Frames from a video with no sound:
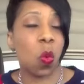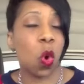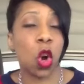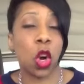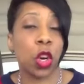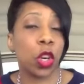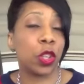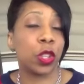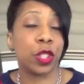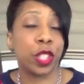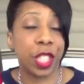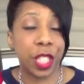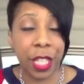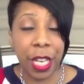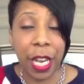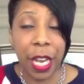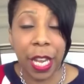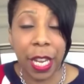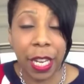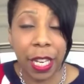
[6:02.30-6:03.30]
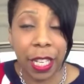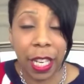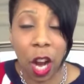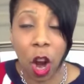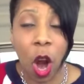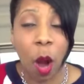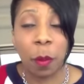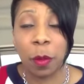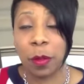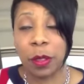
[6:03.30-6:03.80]
words said, and
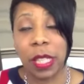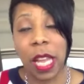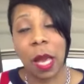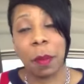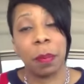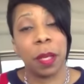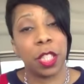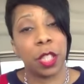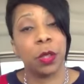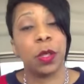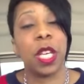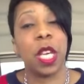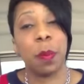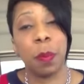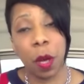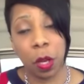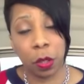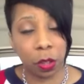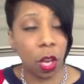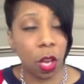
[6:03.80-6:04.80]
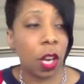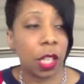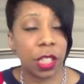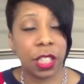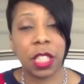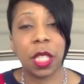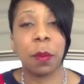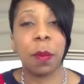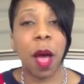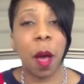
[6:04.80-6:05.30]
Carmen was like, bitch, you keep on talking
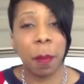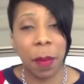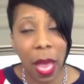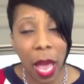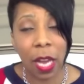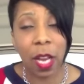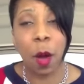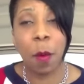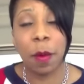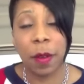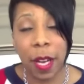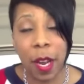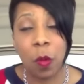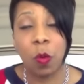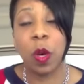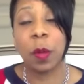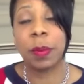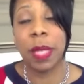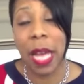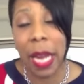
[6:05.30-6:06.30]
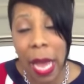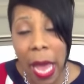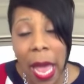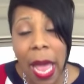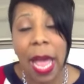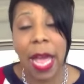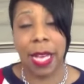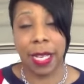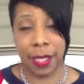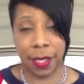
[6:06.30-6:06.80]
shit about me, I come over there and whoop
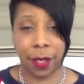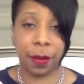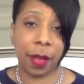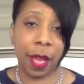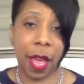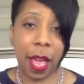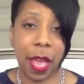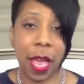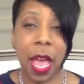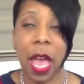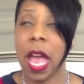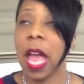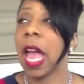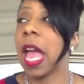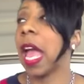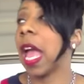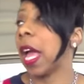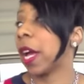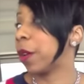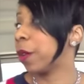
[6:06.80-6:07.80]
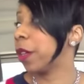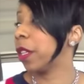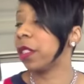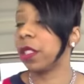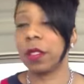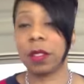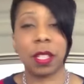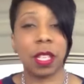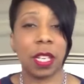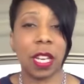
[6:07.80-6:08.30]
that ass, okay, and
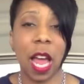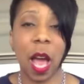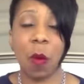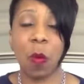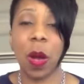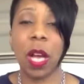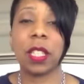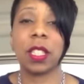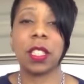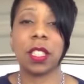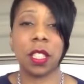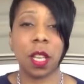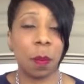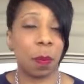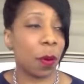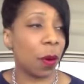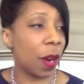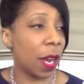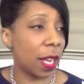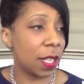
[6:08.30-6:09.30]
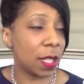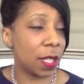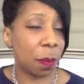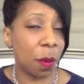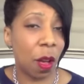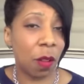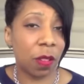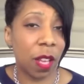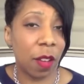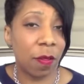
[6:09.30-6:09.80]
Crystal could not wait to jump her ass up
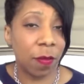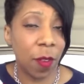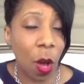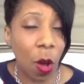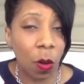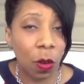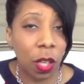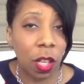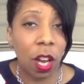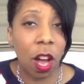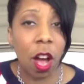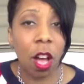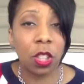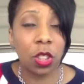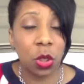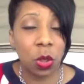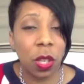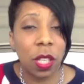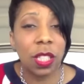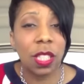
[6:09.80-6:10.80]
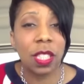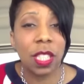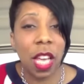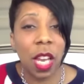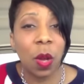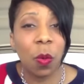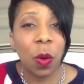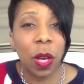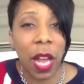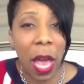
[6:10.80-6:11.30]
off that phone and call Joyce and
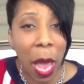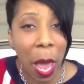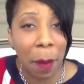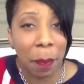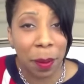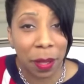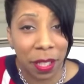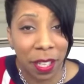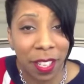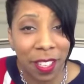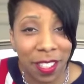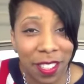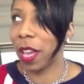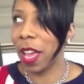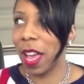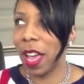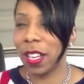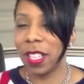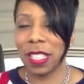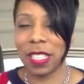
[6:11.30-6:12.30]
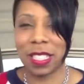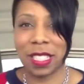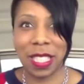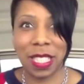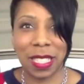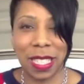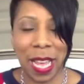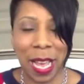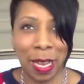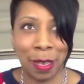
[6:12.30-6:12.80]
tell her what happened. Candy is
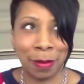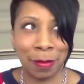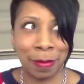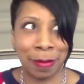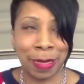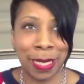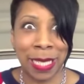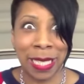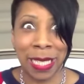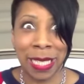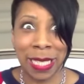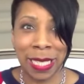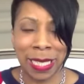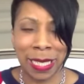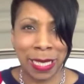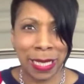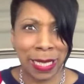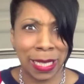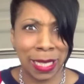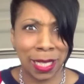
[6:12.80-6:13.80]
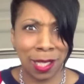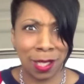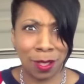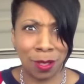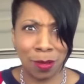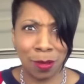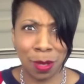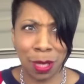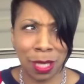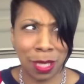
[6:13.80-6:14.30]
just like, why did
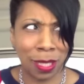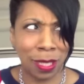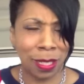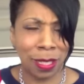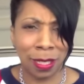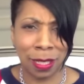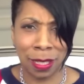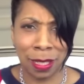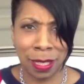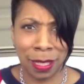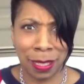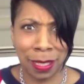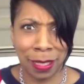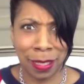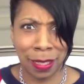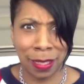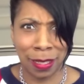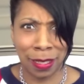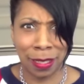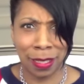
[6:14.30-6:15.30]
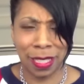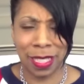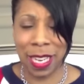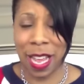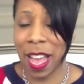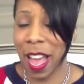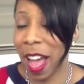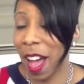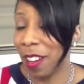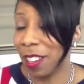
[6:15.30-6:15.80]
you call her? And
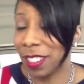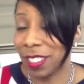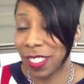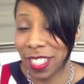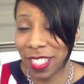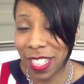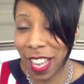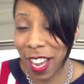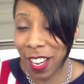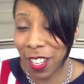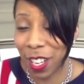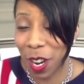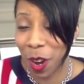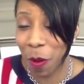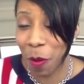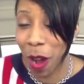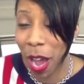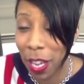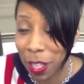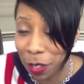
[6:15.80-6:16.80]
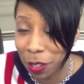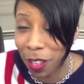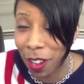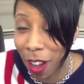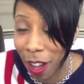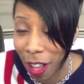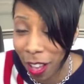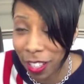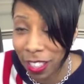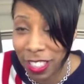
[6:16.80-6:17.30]
I was just like, girl, why you
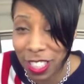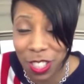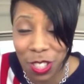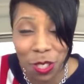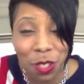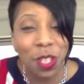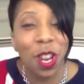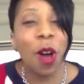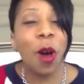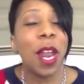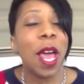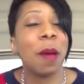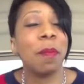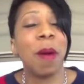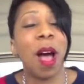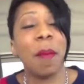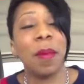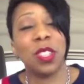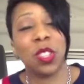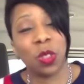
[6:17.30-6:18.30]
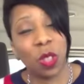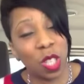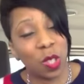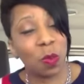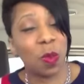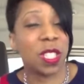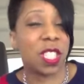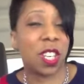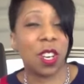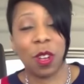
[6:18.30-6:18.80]
call her? Because you know that Mama Joyce
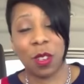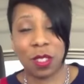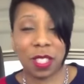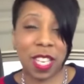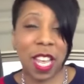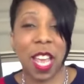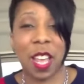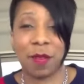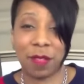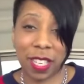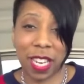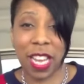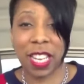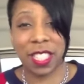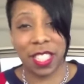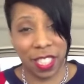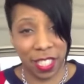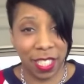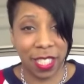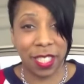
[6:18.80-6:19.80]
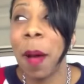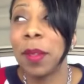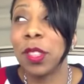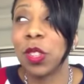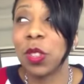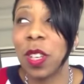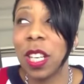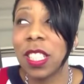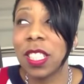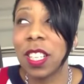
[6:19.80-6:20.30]
wasn't going to stand for that shit.
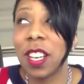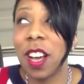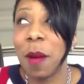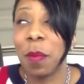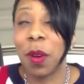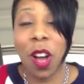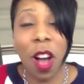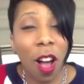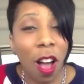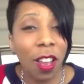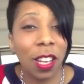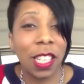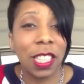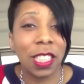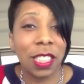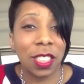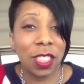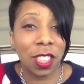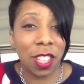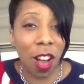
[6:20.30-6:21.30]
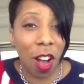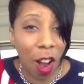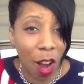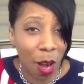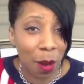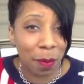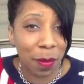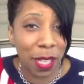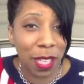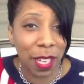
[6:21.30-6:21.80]
Joyce come calling
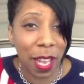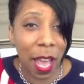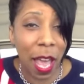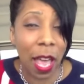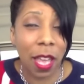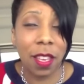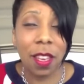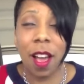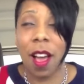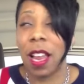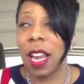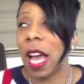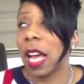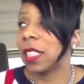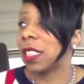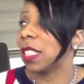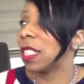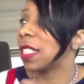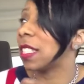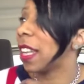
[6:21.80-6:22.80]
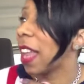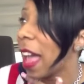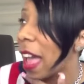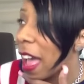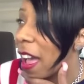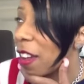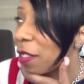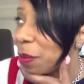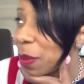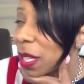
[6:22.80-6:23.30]
Carmen, and y'all, I just
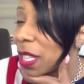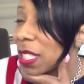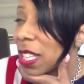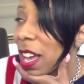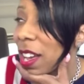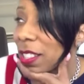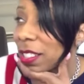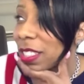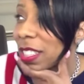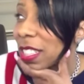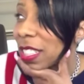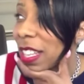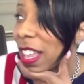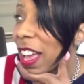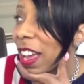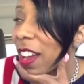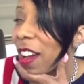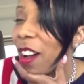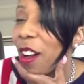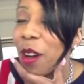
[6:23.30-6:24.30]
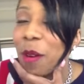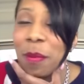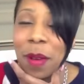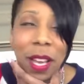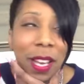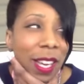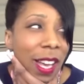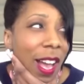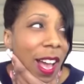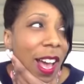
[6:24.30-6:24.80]
laughed because I was just like, oh
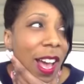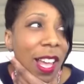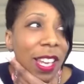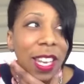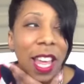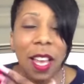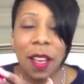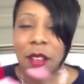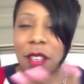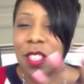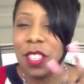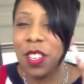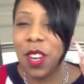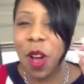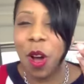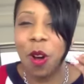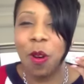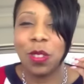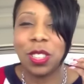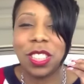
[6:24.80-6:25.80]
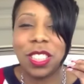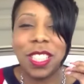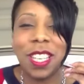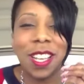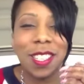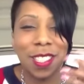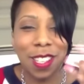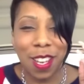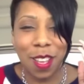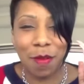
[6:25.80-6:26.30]
my God, like, you know, she
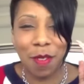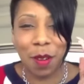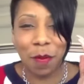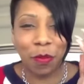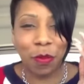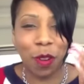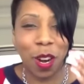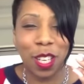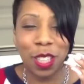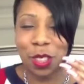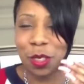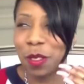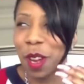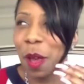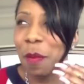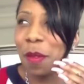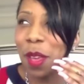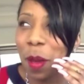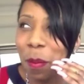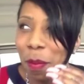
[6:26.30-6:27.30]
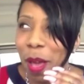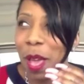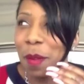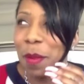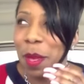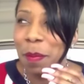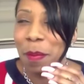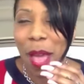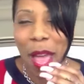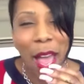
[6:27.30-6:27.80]
doesn't even frustrate me and make
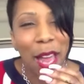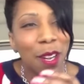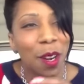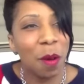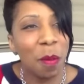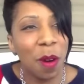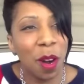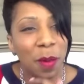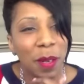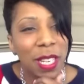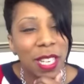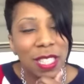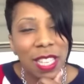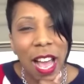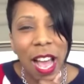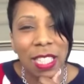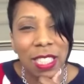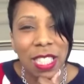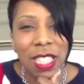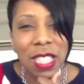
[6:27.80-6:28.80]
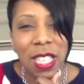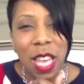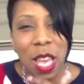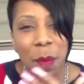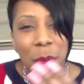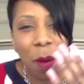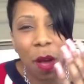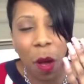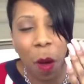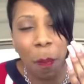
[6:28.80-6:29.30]
me mad no more, because I just
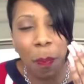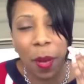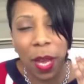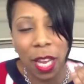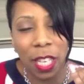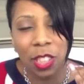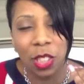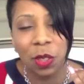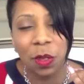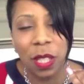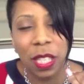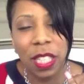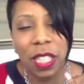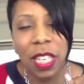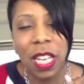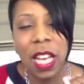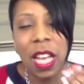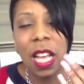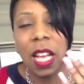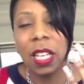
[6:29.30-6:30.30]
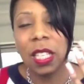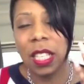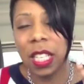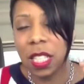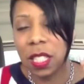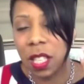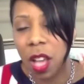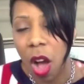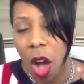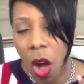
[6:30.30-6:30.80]
keep on picturing
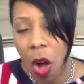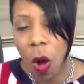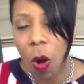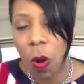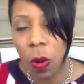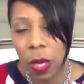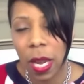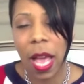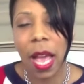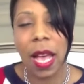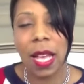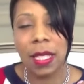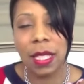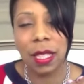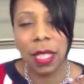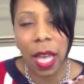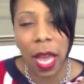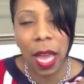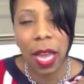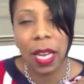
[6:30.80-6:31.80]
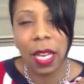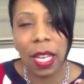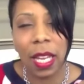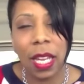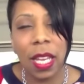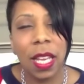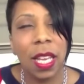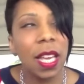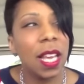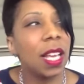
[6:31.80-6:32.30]
this old ass
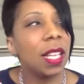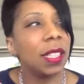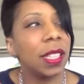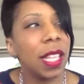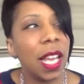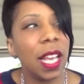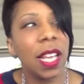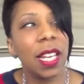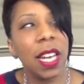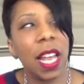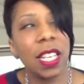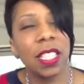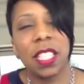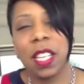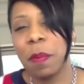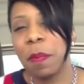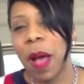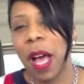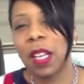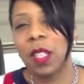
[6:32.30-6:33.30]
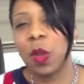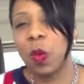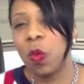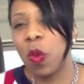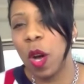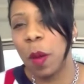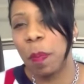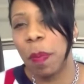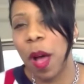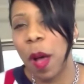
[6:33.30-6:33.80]
lady thinking that she about to
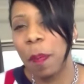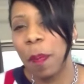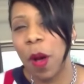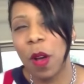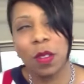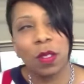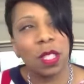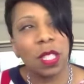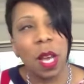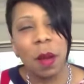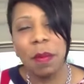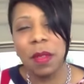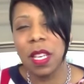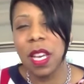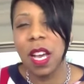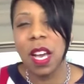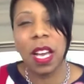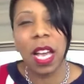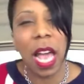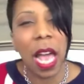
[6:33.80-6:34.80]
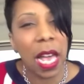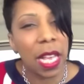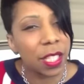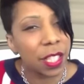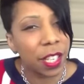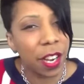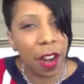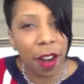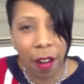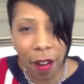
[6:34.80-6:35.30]
whoop up on some young
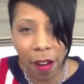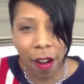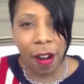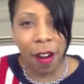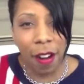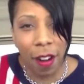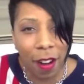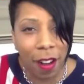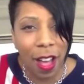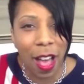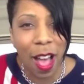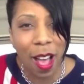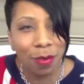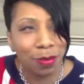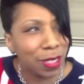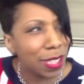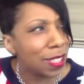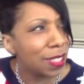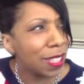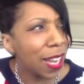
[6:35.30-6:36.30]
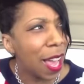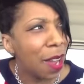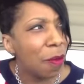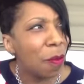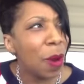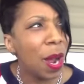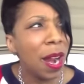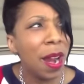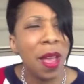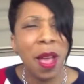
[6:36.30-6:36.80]
ass girl. I'm just like,
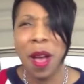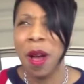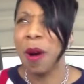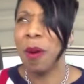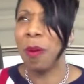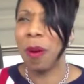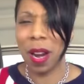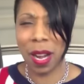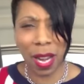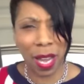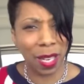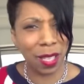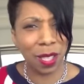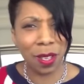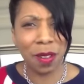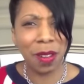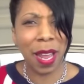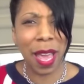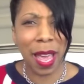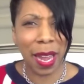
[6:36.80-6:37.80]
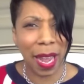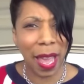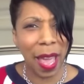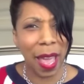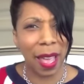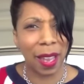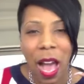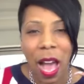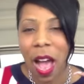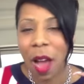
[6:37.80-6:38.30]
where they do that
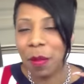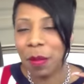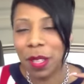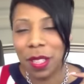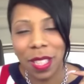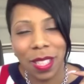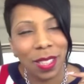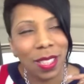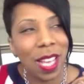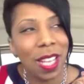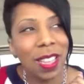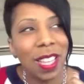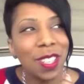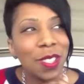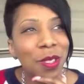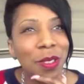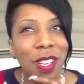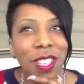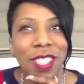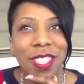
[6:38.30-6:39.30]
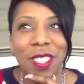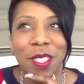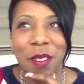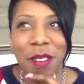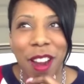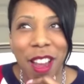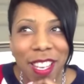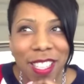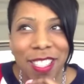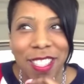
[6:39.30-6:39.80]
at? I really think that Joyce is
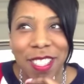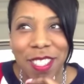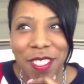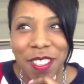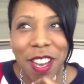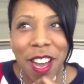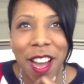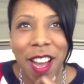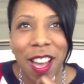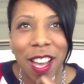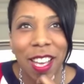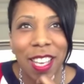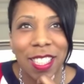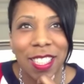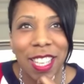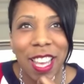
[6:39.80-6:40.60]
crazy, you guys.